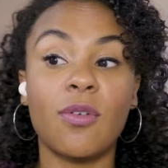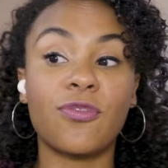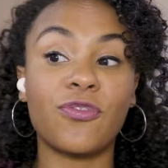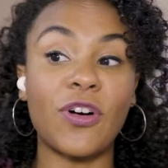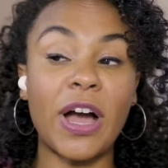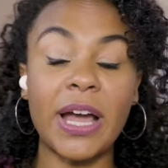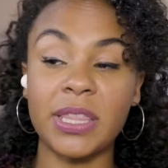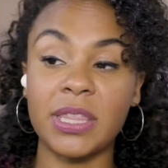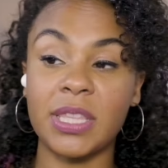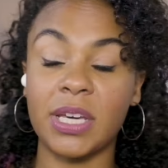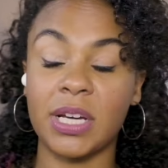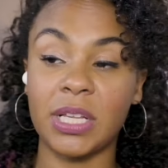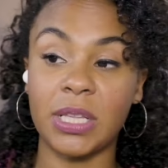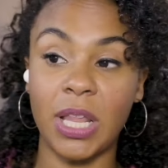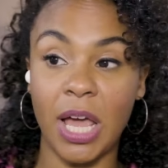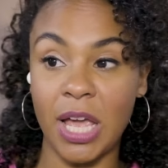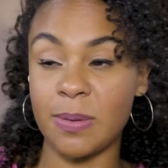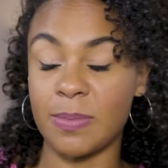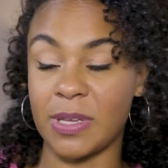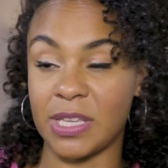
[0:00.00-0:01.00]
Find the
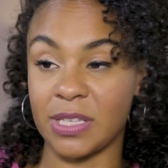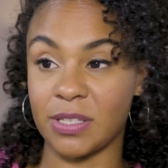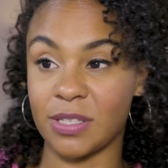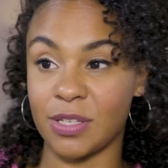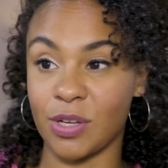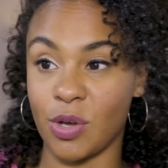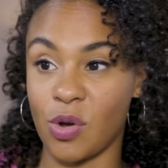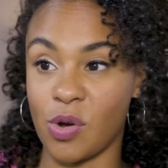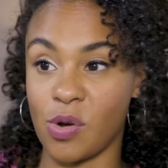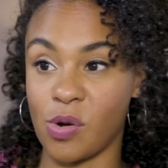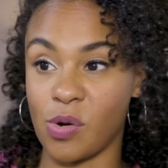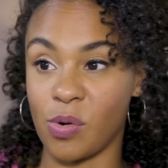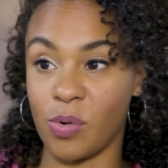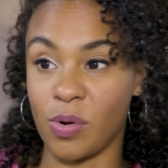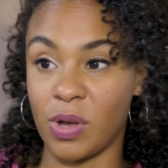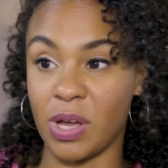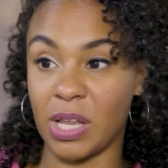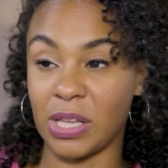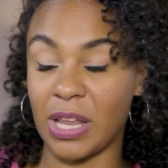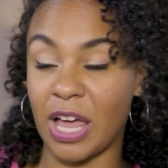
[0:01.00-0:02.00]
climate.
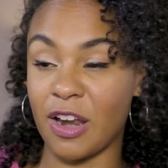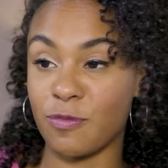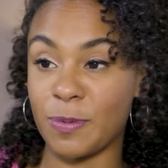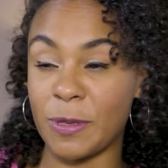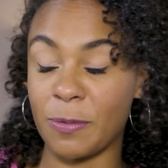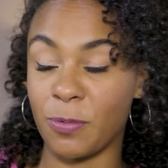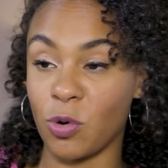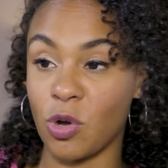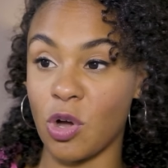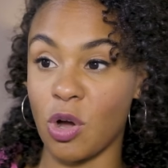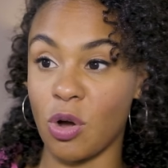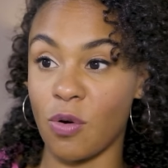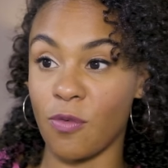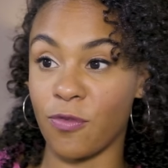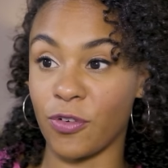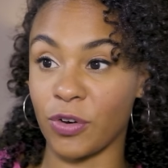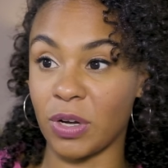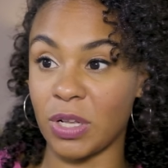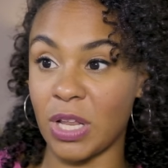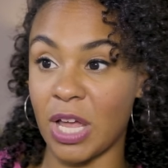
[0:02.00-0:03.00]
So a mm. lot of mm. people go
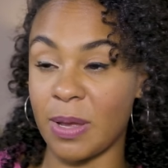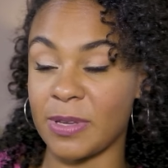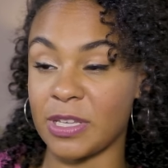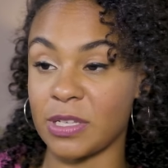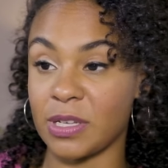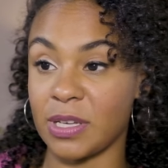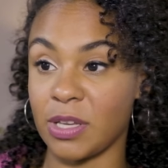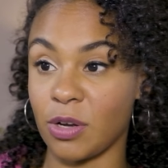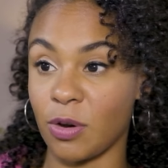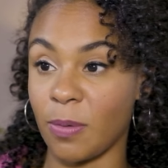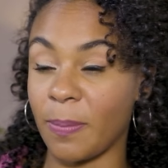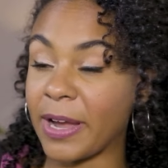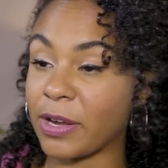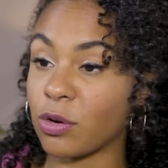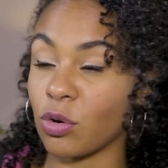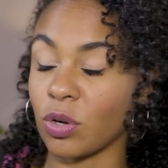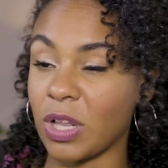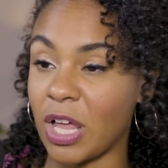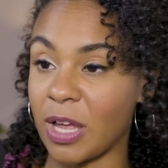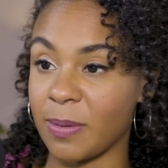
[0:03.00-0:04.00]
for climate and there are
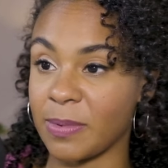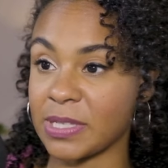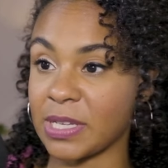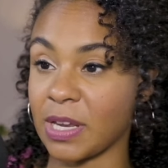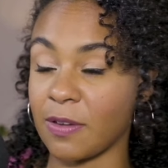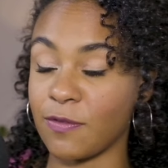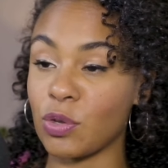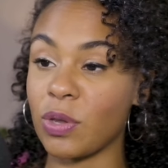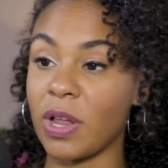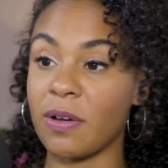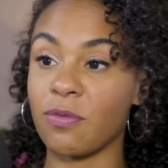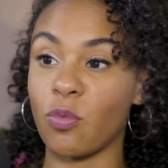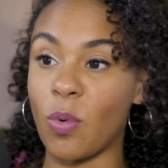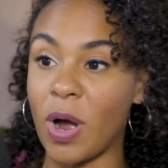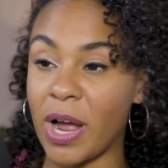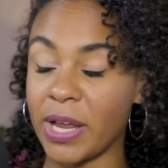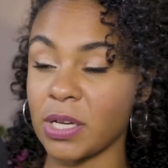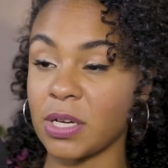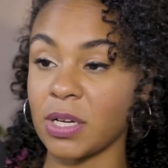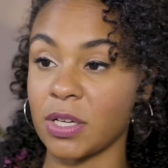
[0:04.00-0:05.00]
microclimates. Like if you love
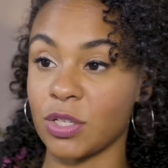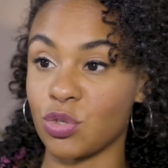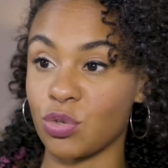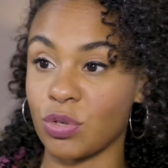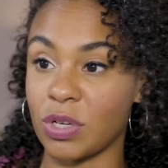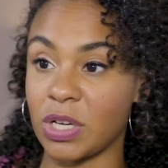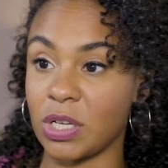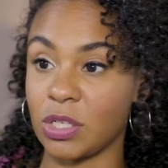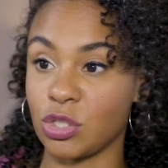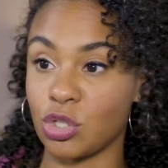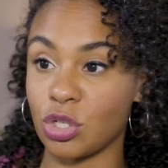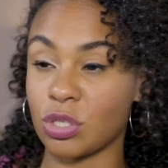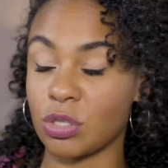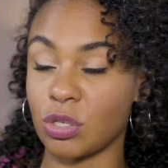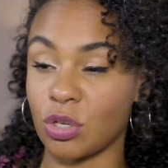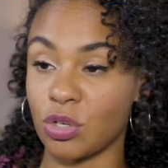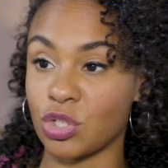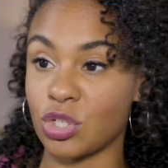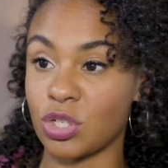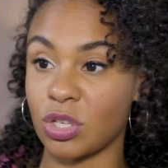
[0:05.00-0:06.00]
wine hit country, us, us. just
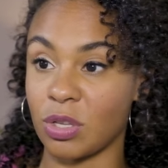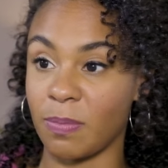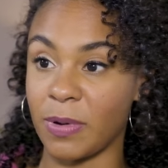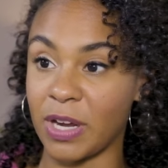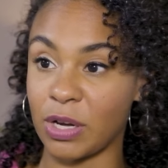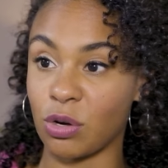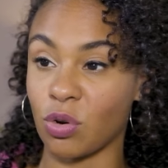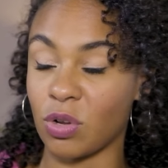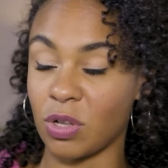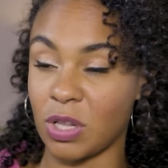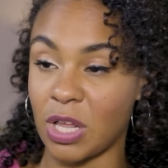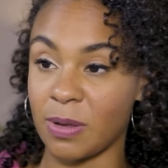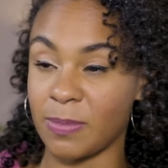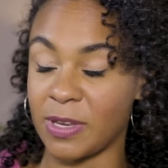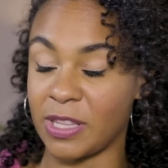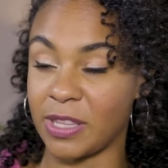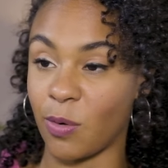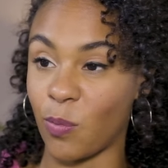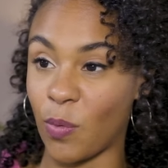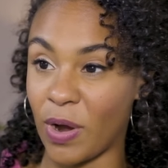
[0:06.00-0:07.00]
search the
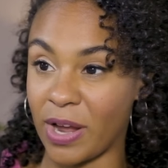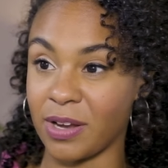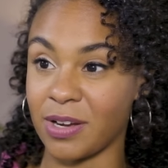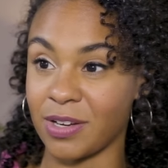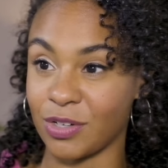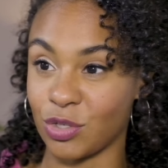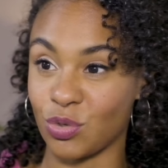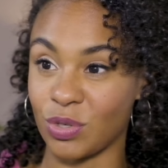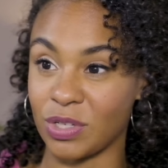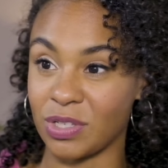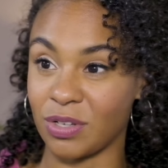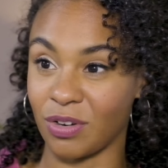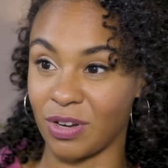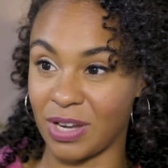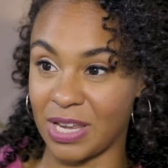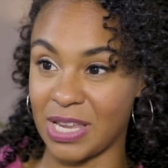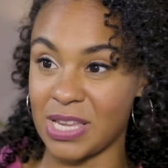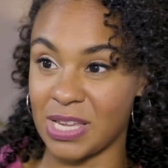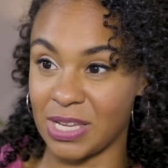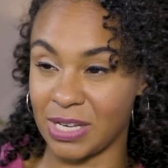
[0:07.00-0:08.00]
microclimate that wine countries are
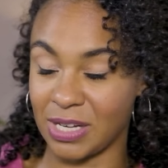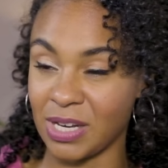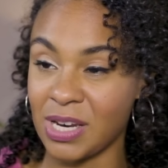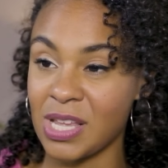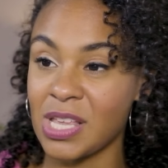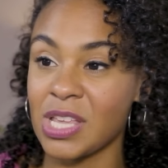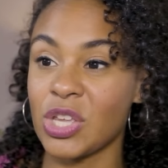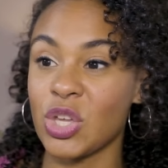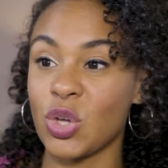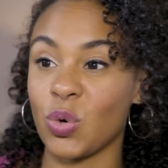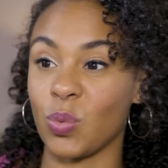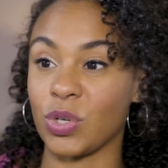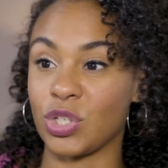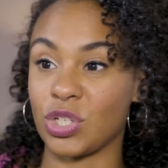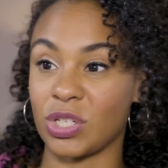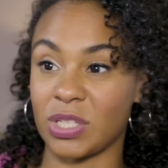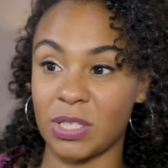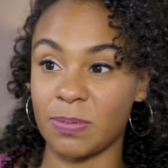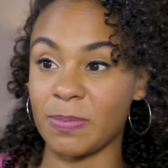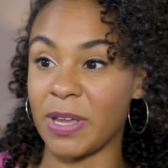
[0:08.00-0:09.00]
in, which
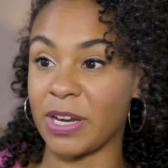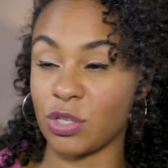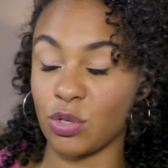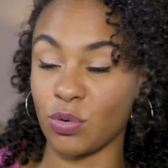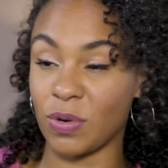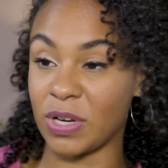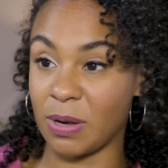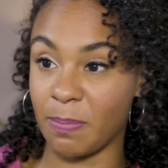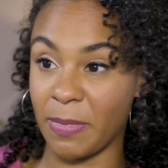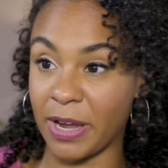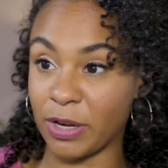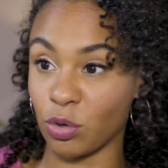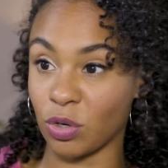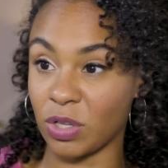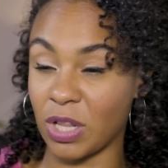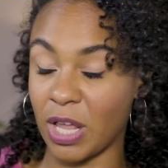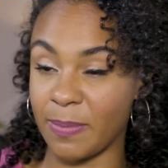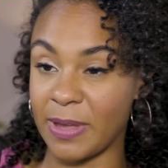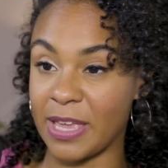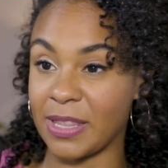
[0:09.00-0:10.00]
is this Mediterranean
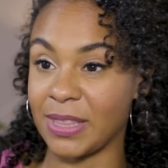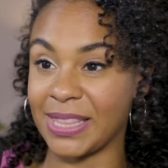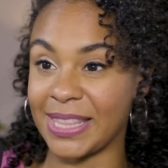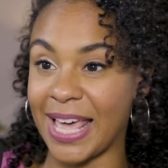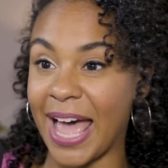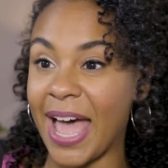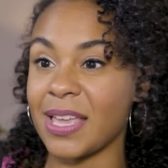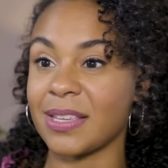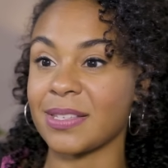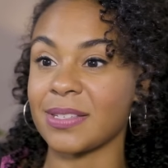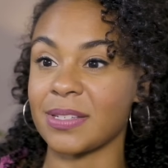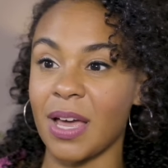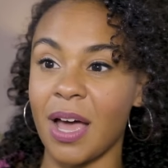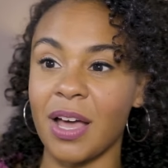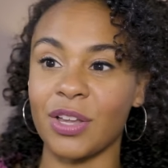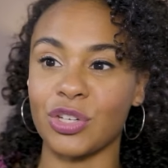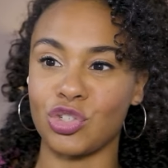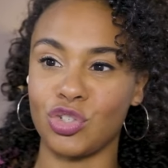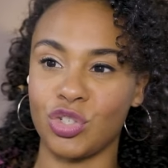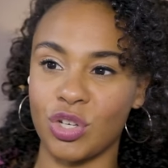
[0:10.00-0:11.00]
microclimate. And that is
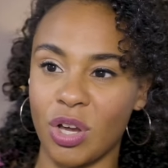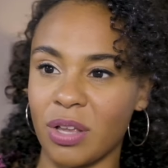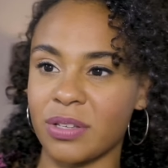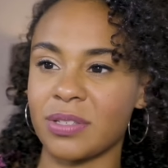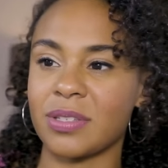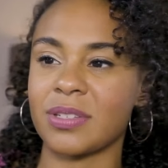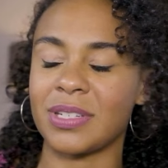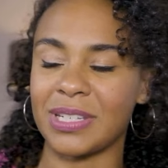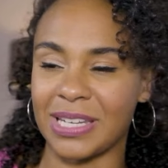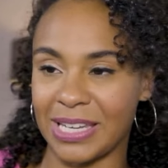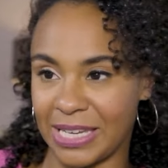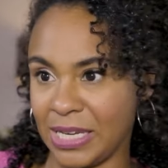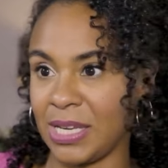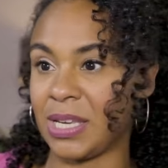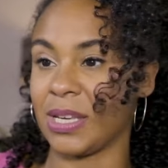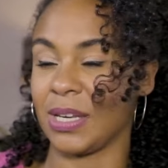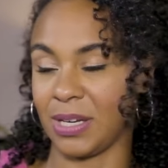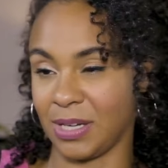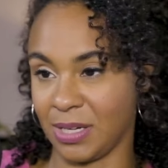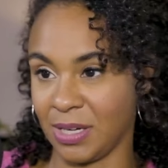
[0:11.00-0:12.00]
not just
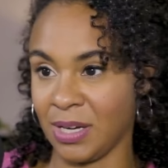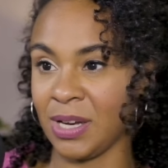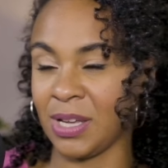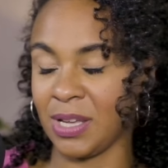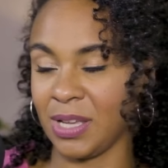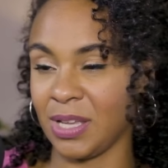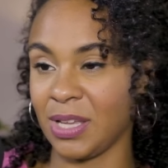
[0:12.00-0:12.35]
in